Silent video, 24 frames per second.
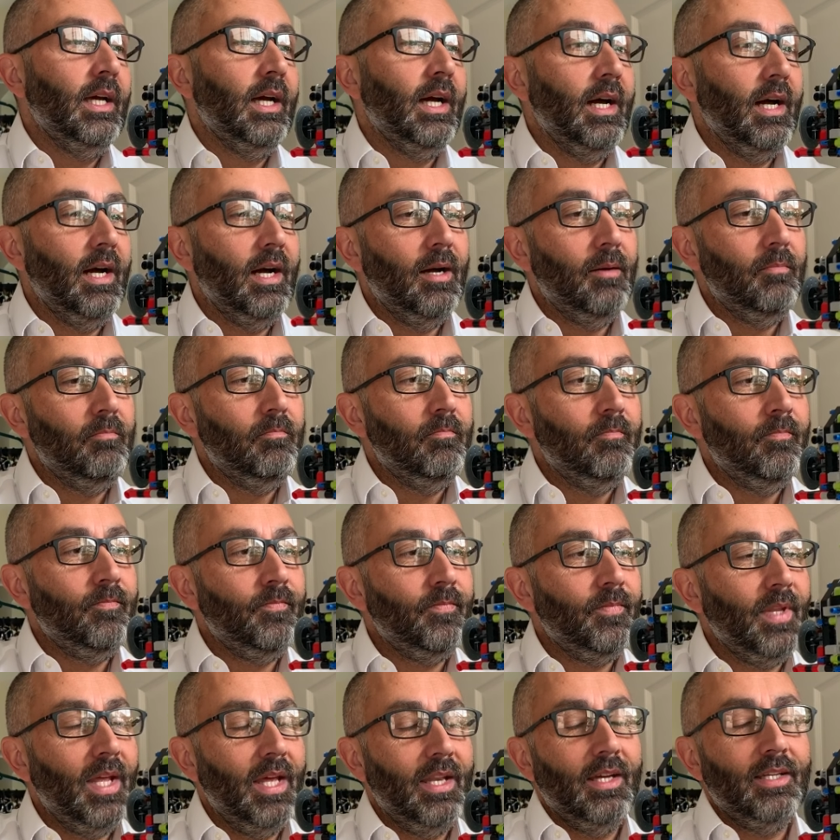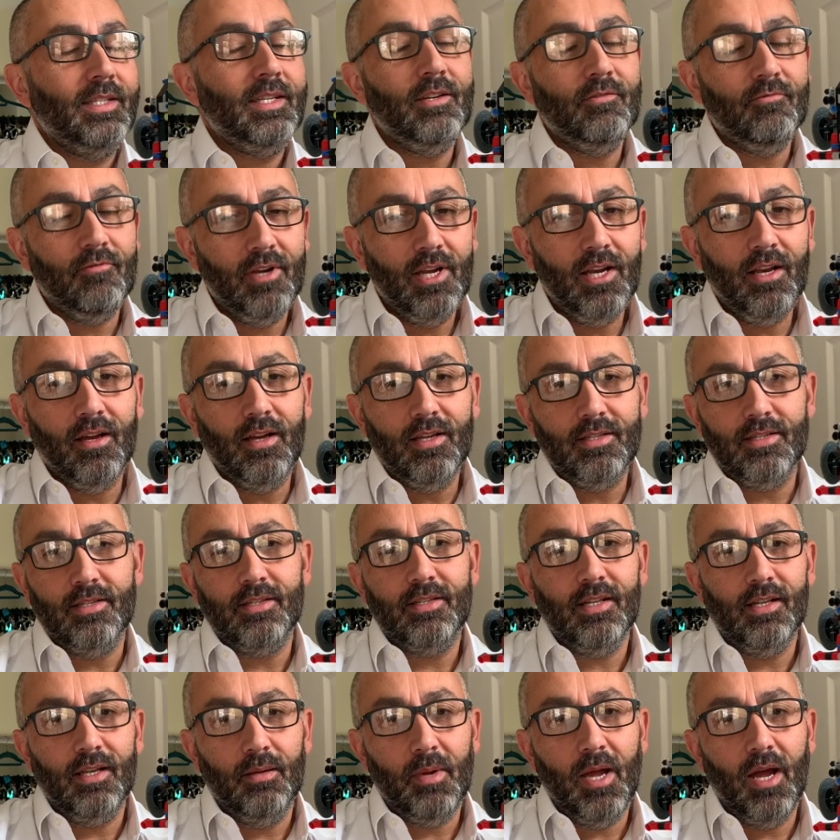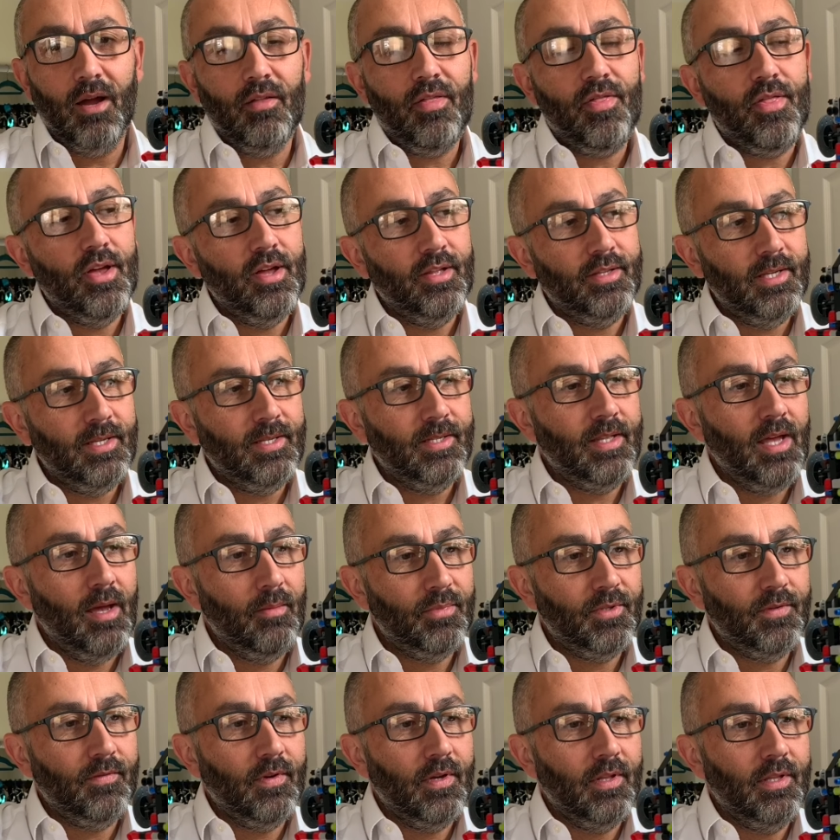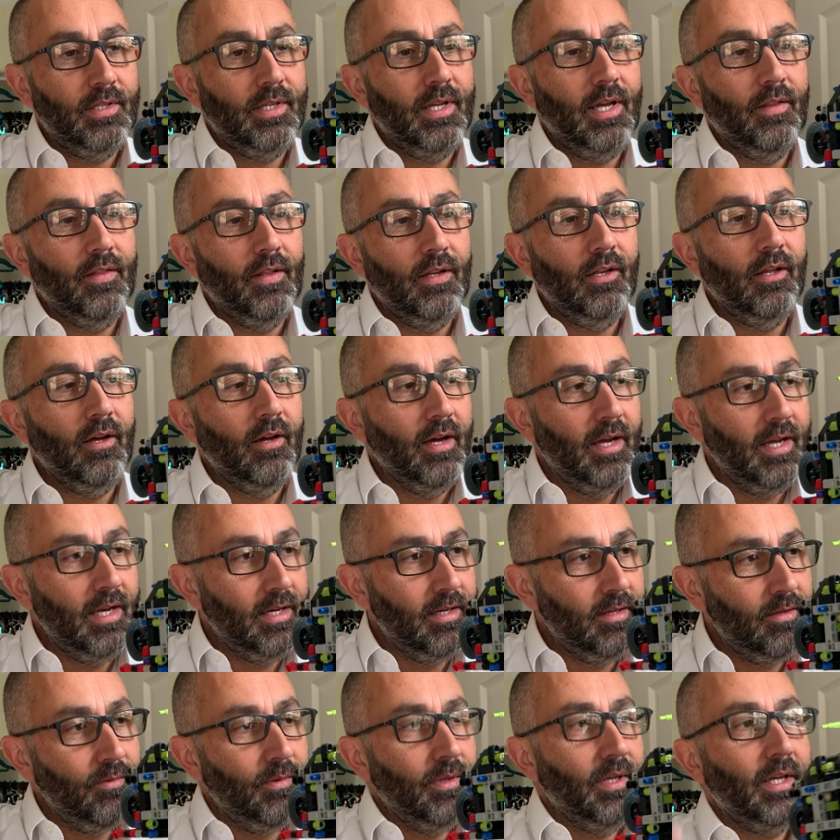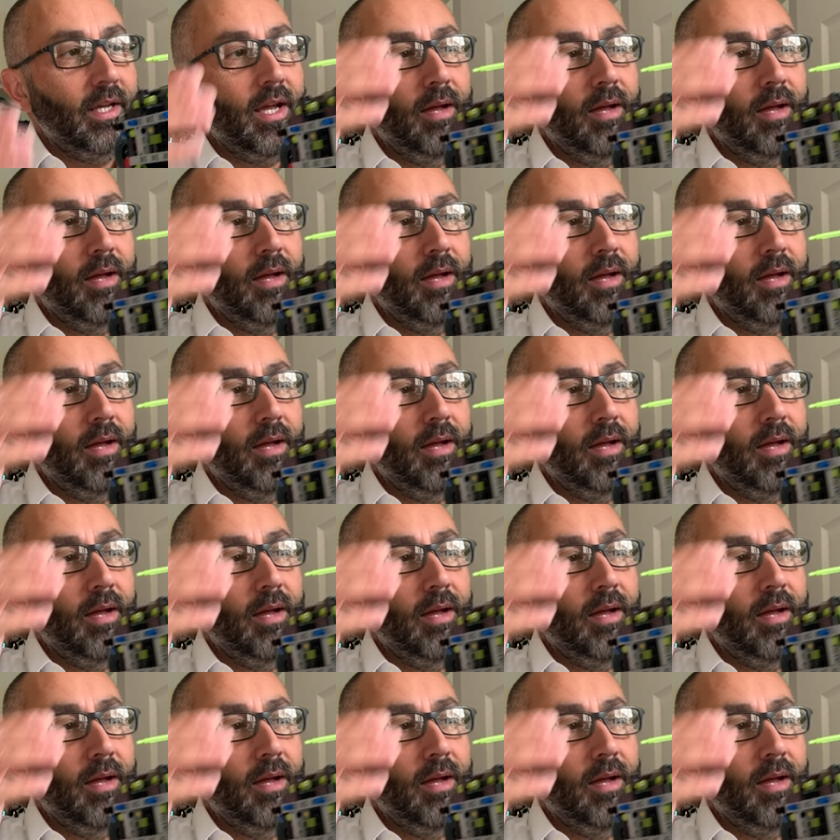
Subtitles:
And I didn't realise until about 30 steps further down the line, when I